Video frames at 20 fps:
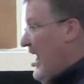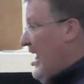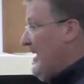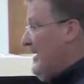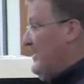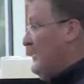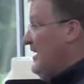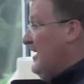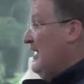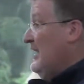
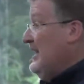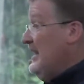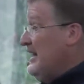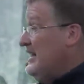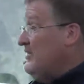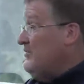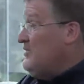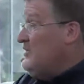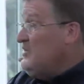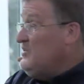that.
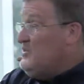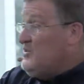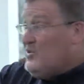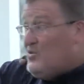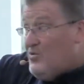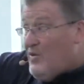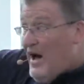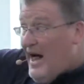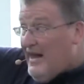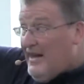And if you
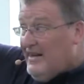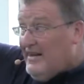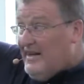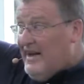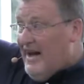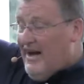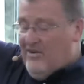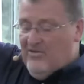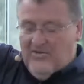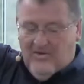do well
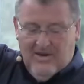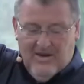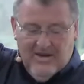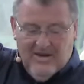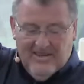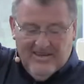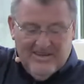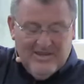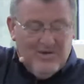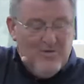enough,
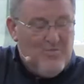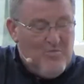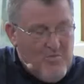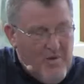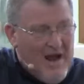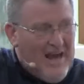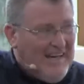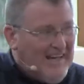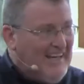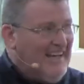you
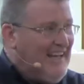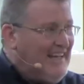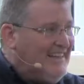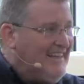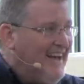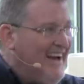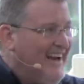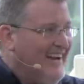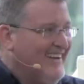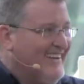might
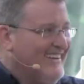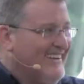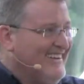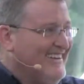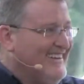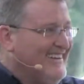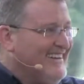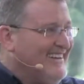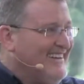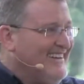get there.